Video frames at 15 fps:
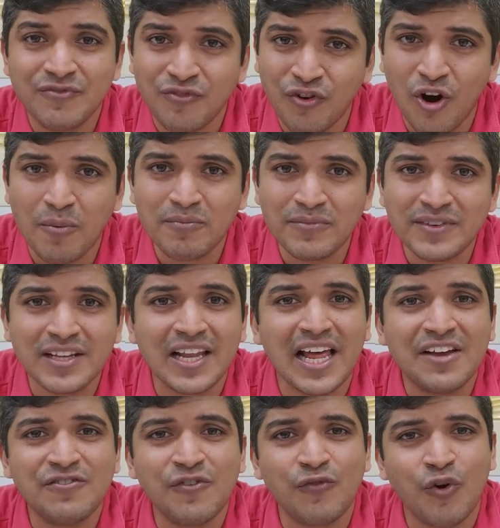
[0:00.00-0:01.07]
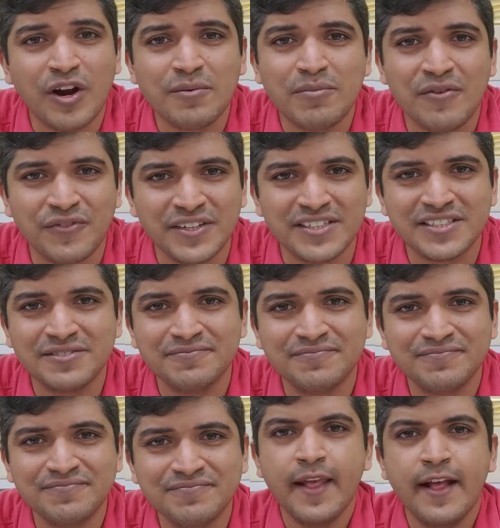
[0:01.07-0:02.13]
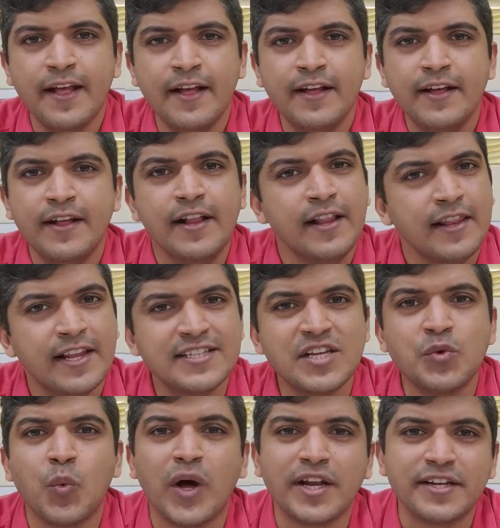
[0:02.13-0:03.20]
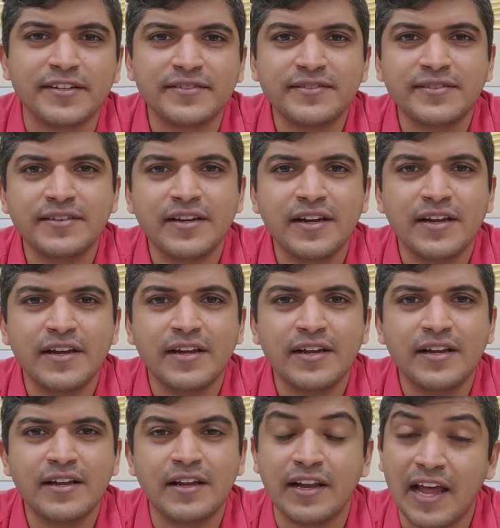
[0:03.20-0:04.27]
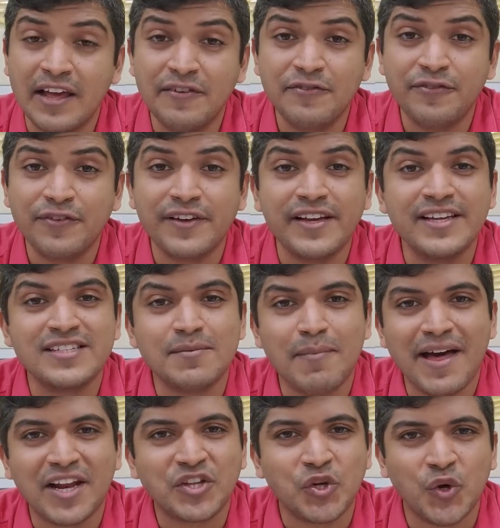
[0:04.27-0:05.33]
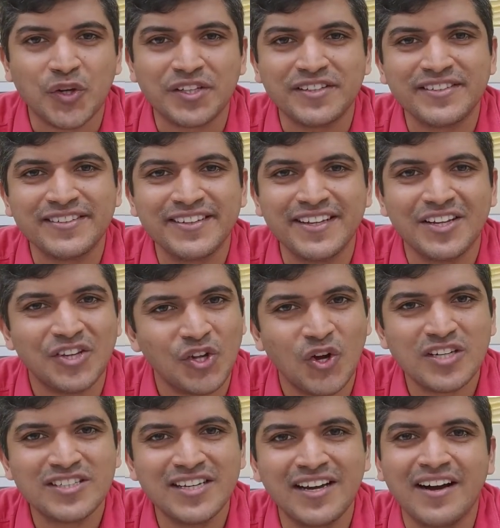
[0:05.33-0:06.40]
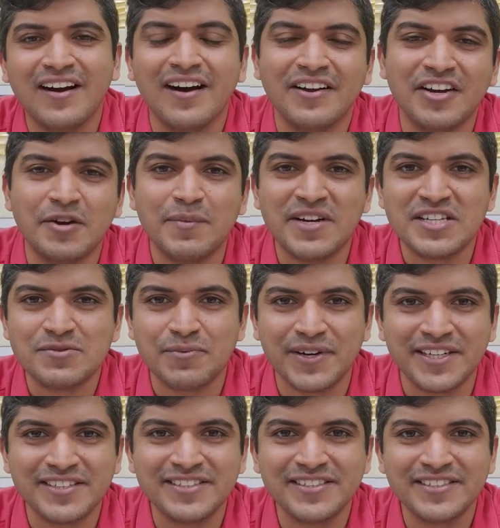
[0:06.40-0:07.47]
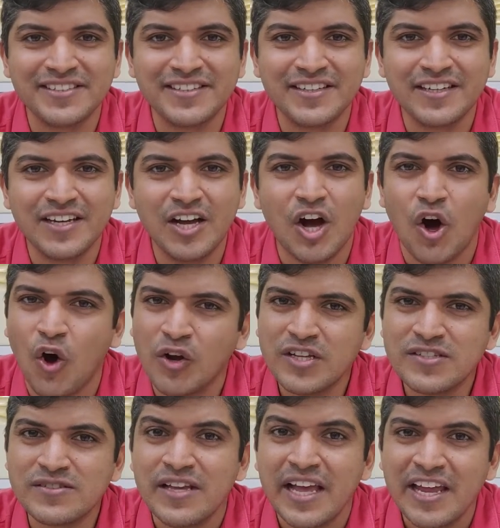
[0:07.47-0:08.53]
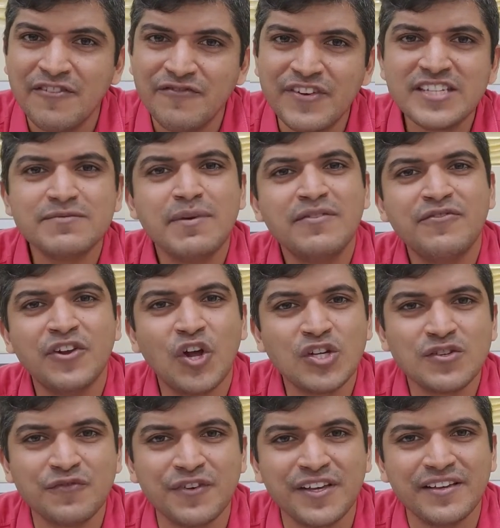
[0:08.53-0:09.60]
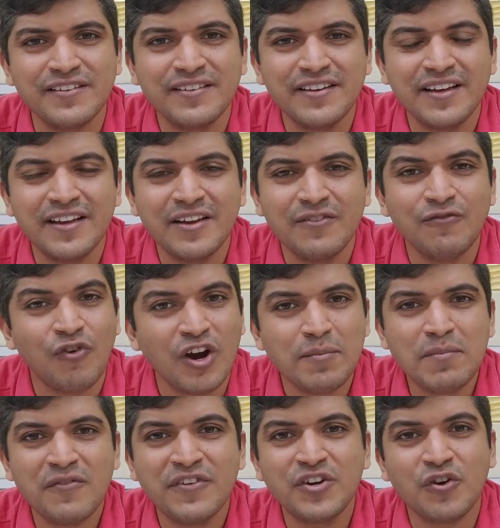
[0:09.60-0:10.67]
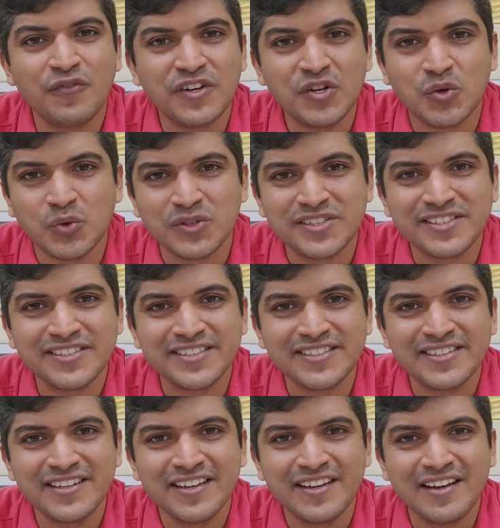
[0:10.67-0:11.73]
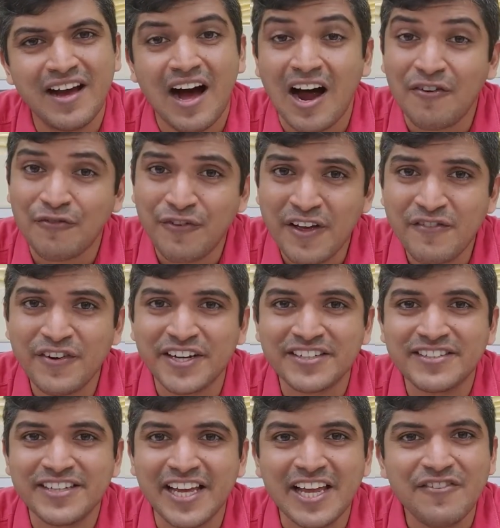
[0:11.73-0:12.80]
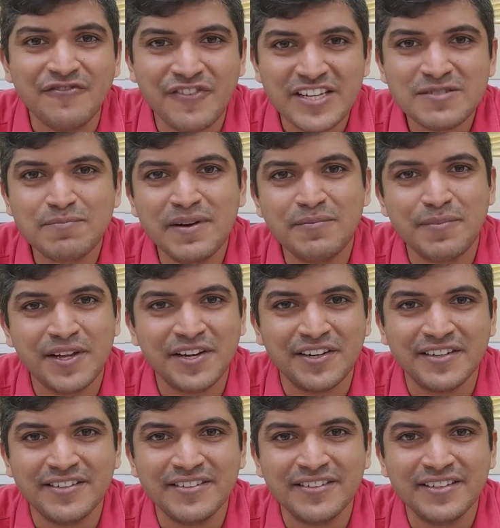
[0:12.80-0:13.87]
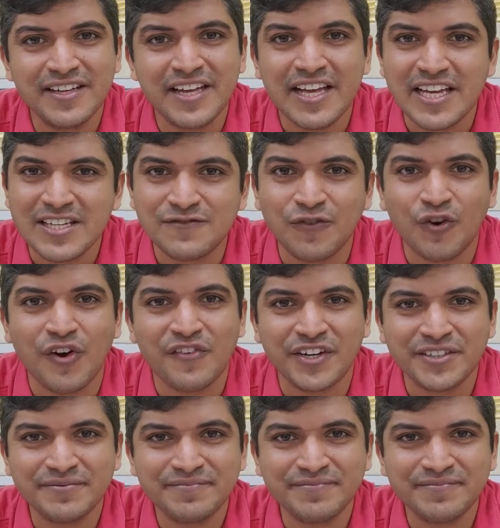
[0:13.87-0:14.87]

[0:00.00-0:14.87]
from the life of Warren Buffett. Lesson 1. Life is a marathon, not a 100-meter sprint. On his investment philosophy, Warren Buffett often quotes, "Our favorite investment period is forever."